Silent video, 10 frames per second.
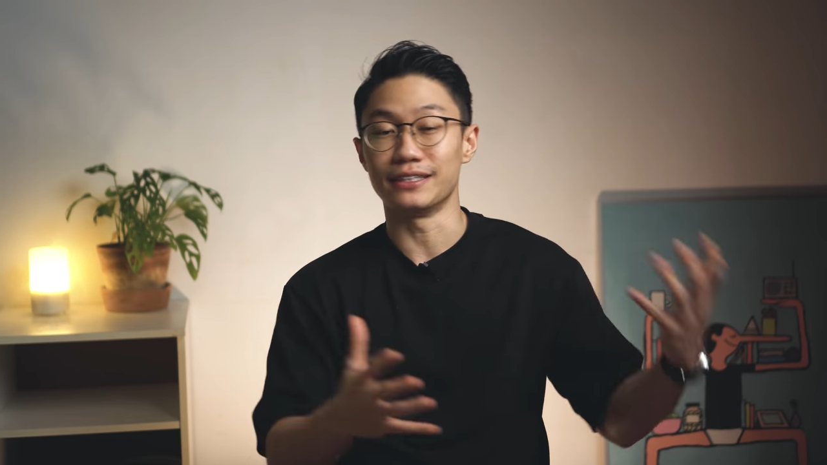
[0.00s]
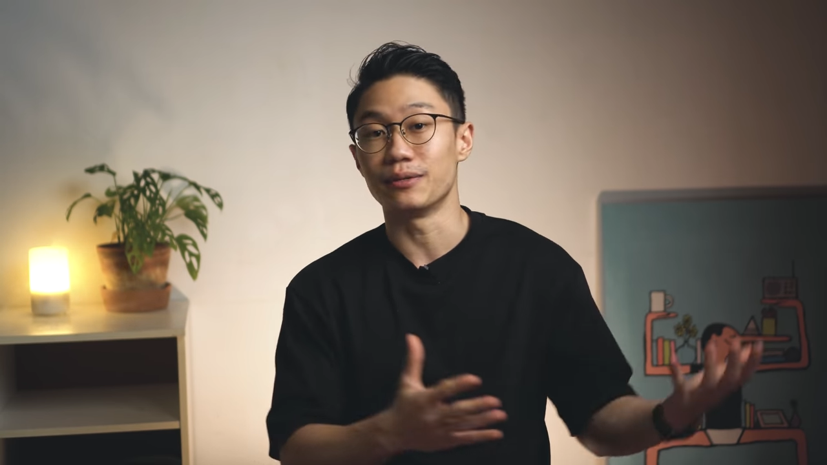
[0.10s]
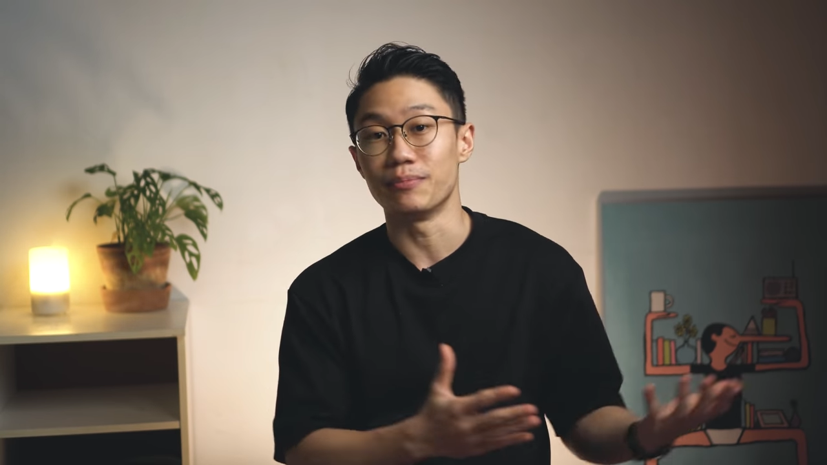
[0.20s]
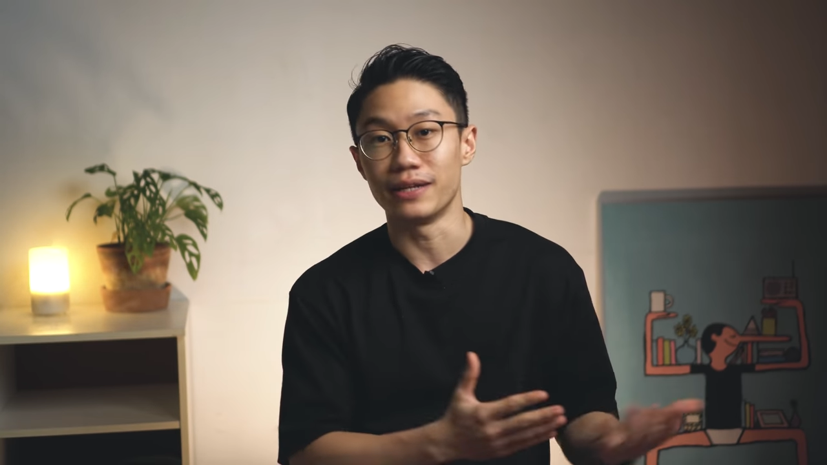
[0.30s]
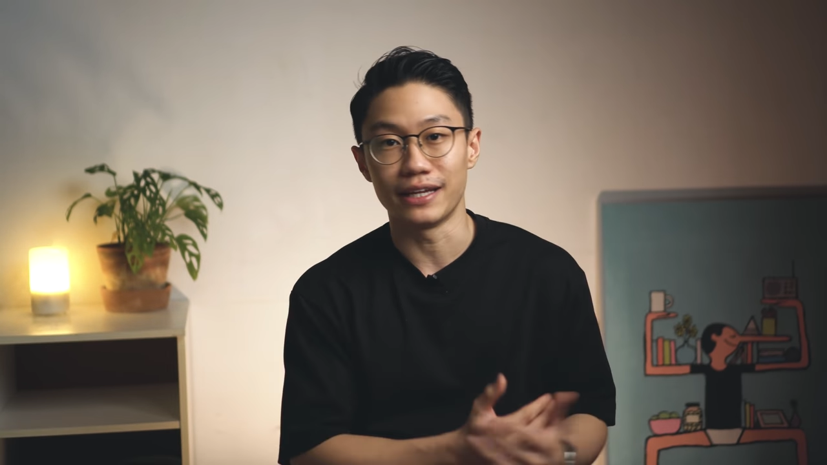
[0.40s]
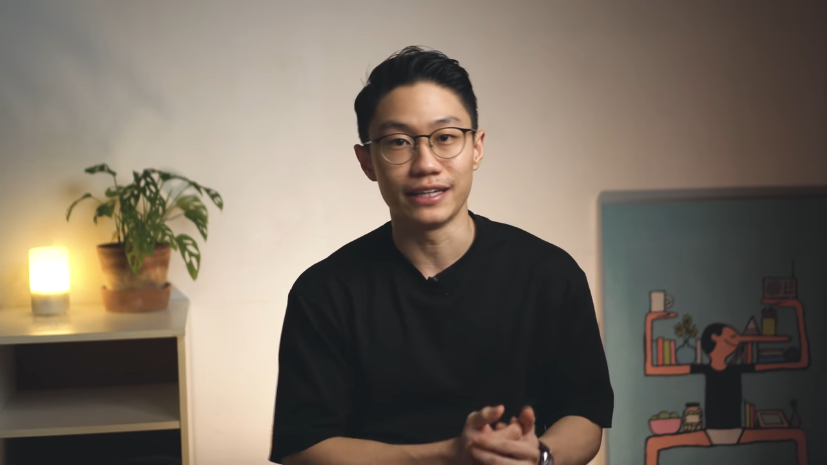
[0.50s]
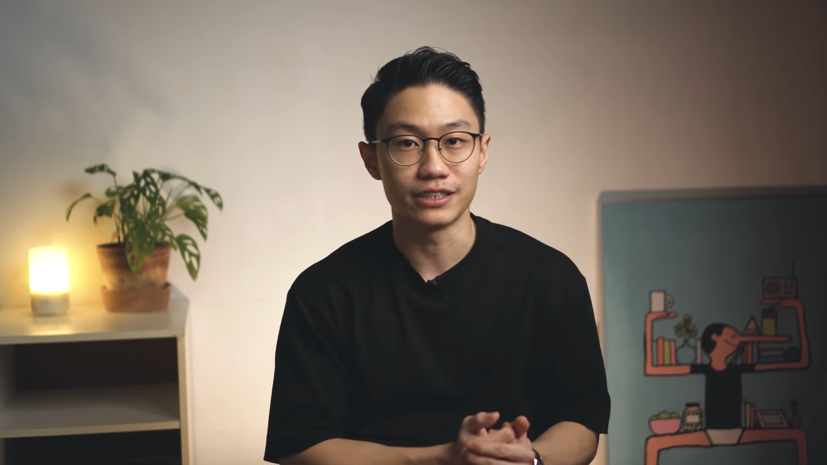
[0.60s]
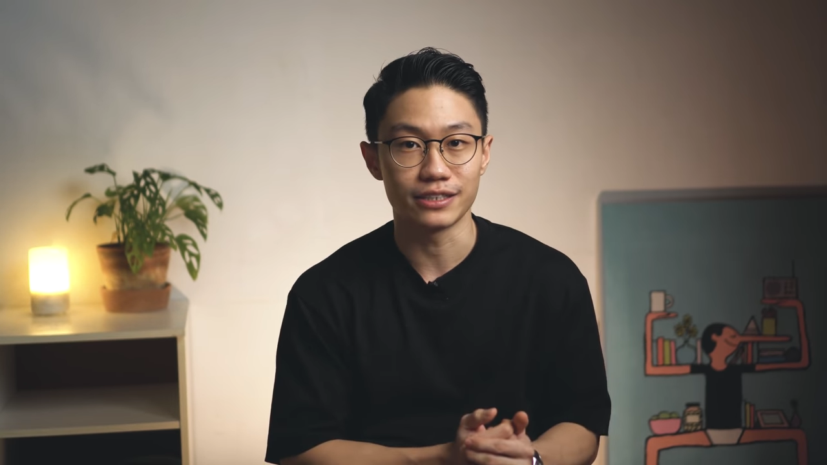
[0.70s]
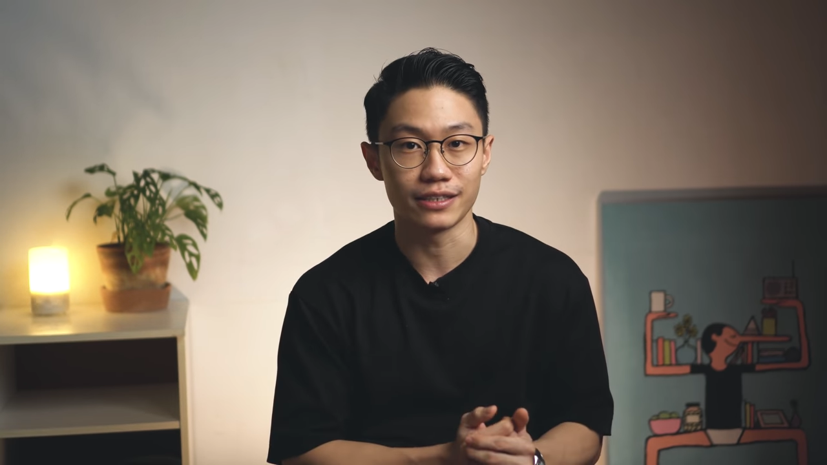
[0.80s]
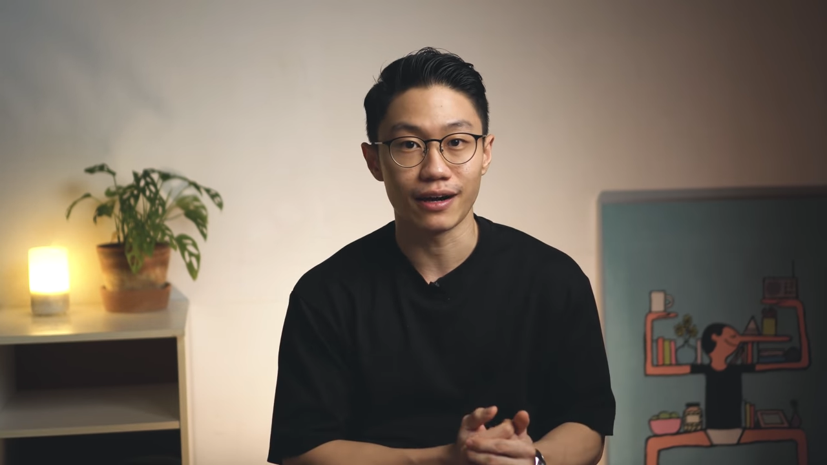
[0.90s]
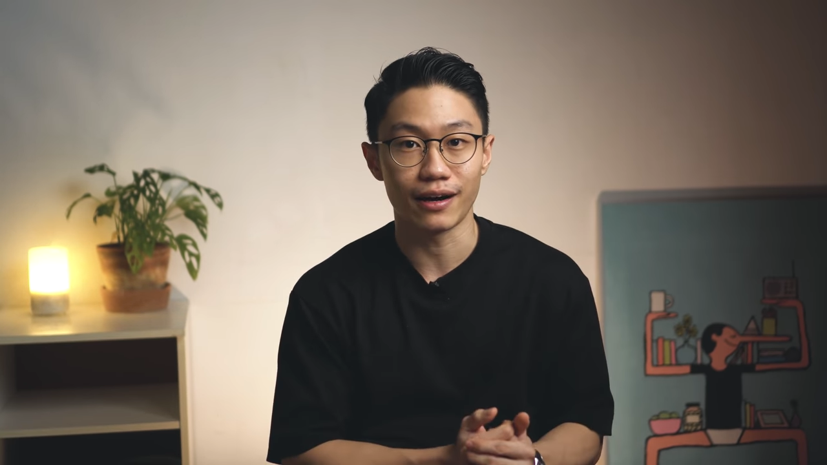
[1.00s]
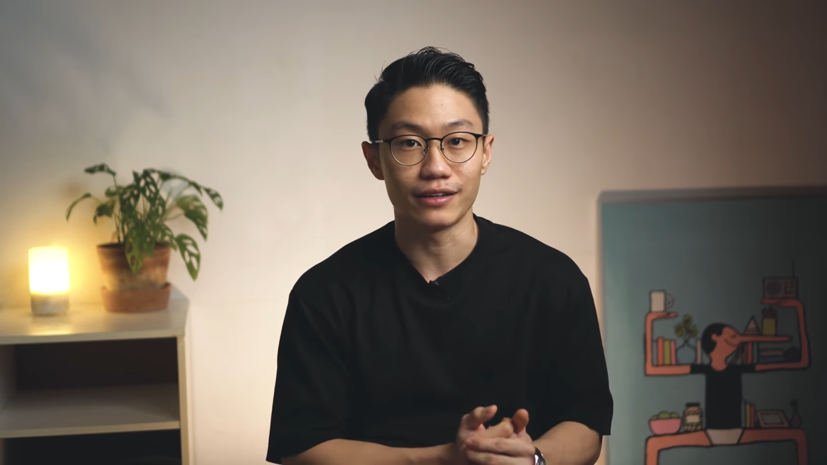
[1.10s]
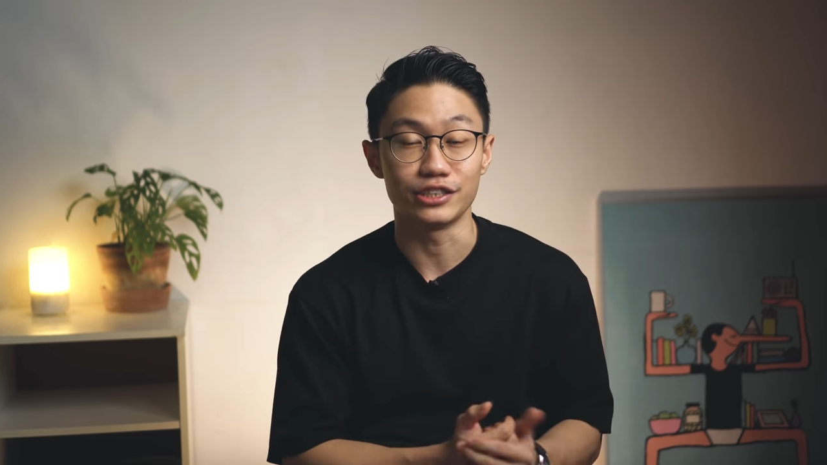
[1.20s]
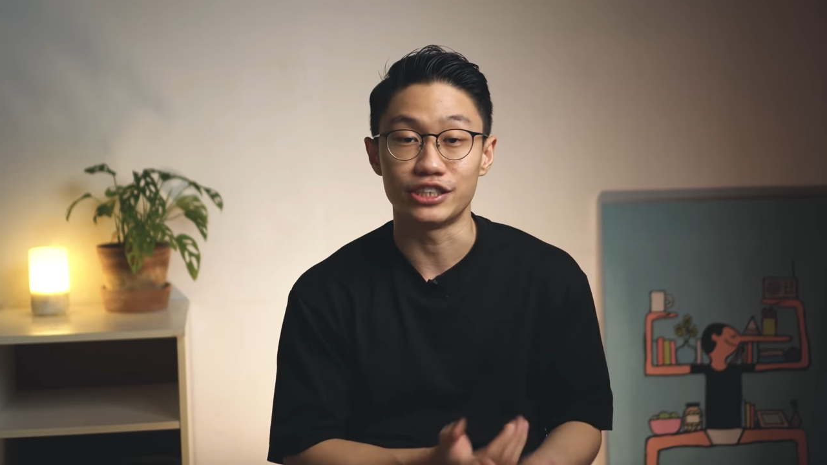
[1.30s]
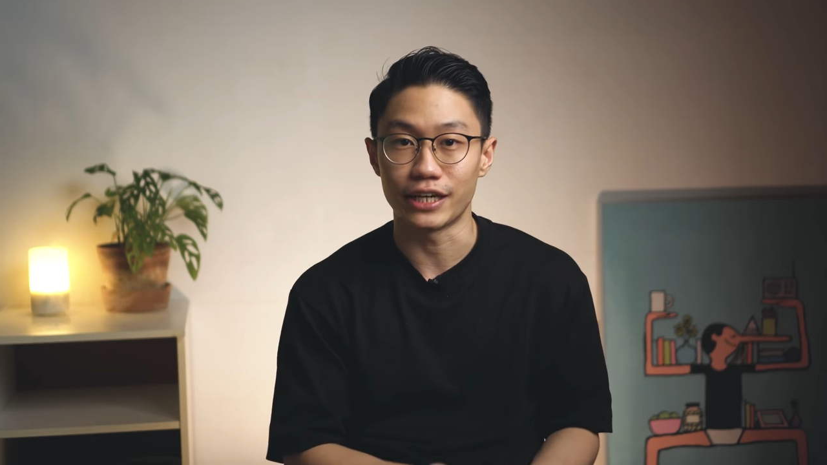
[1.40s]
determination
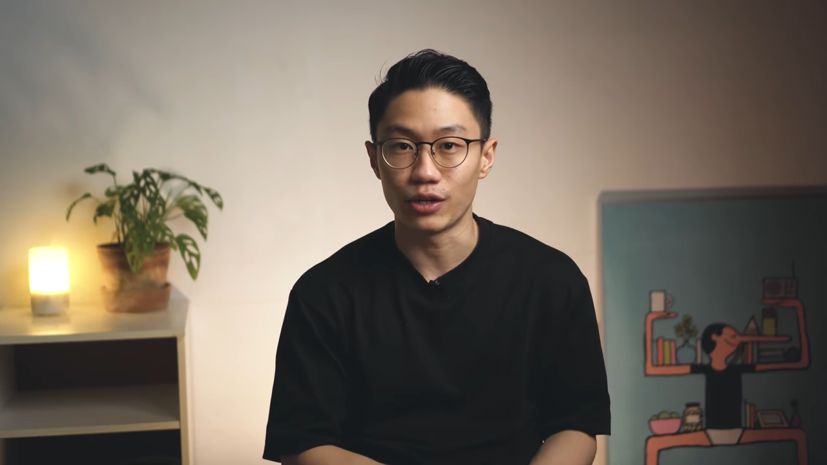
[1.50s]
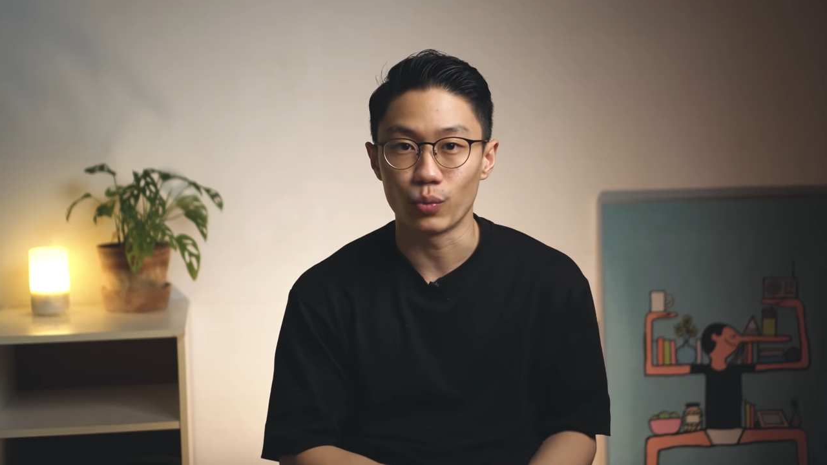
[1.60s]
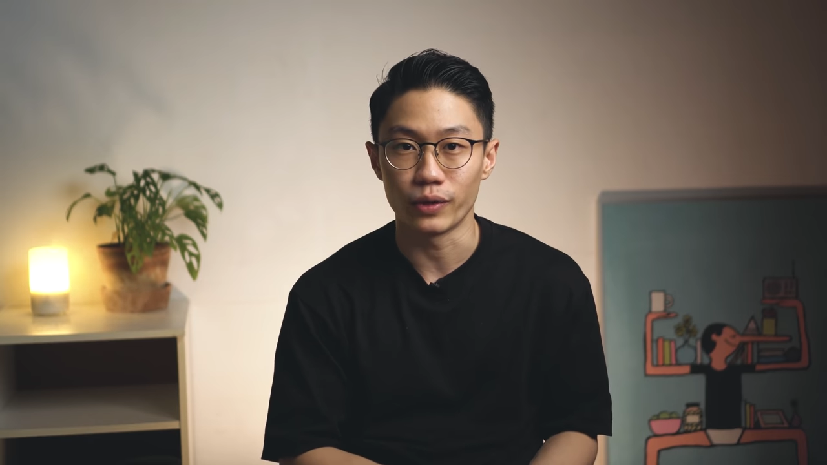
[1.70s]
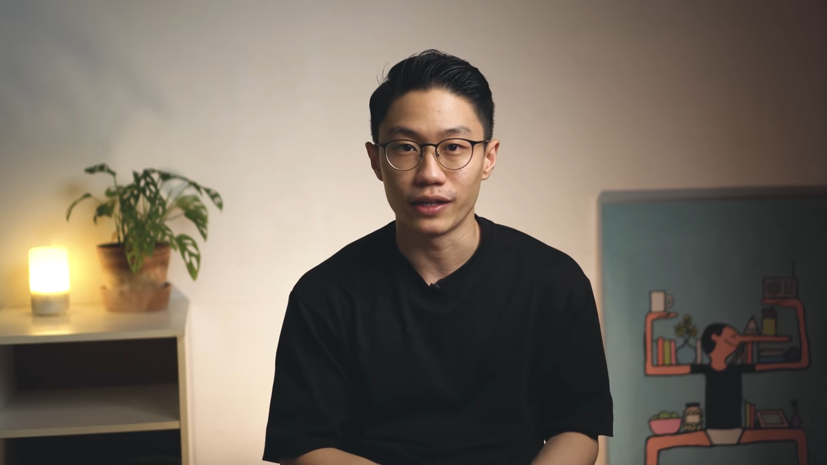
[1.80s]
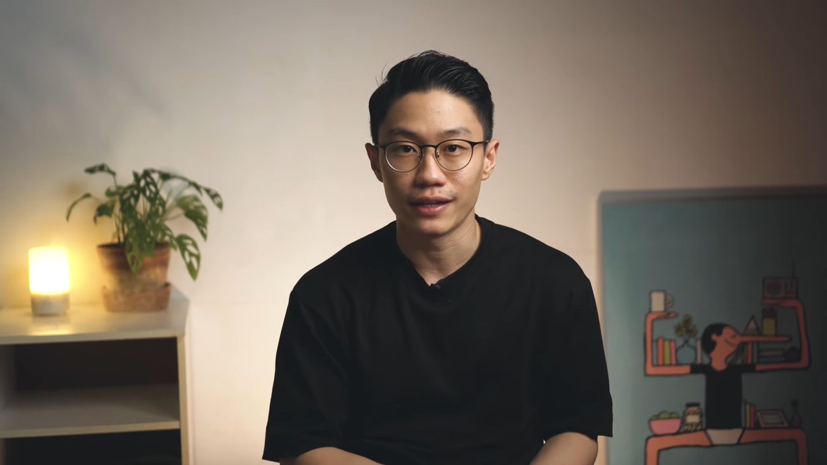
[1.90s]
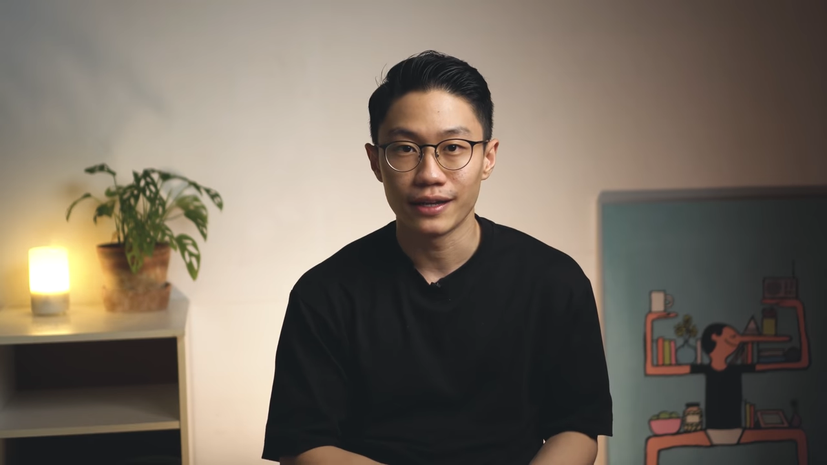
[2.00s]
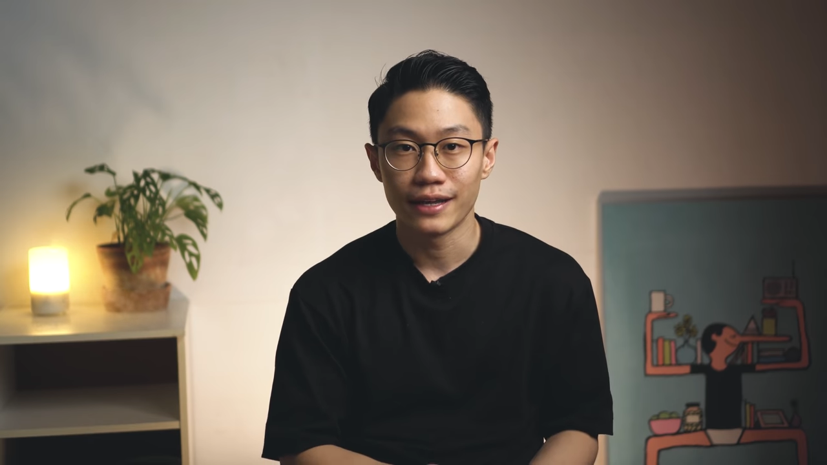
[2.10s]
are genuine